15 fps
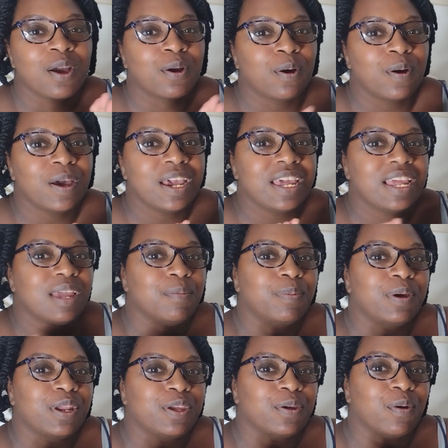go ahead and
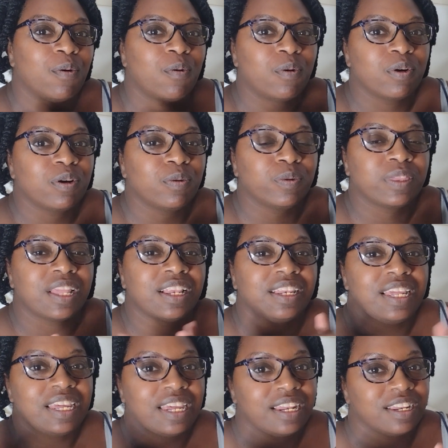put in your order with the
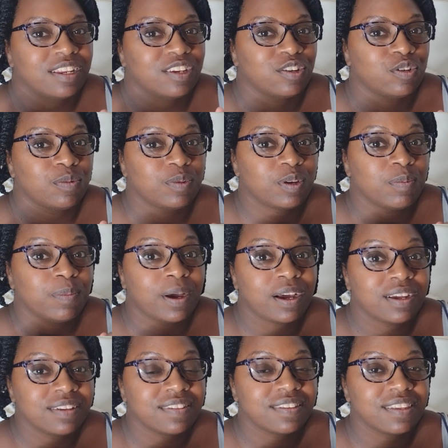link in the description
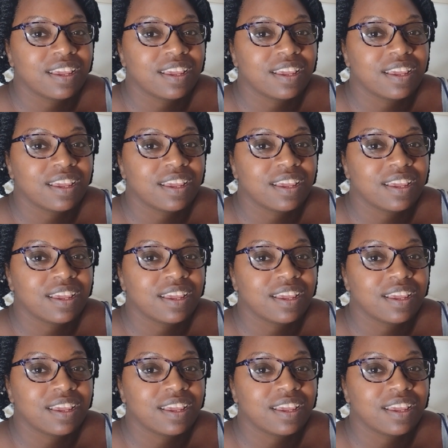box.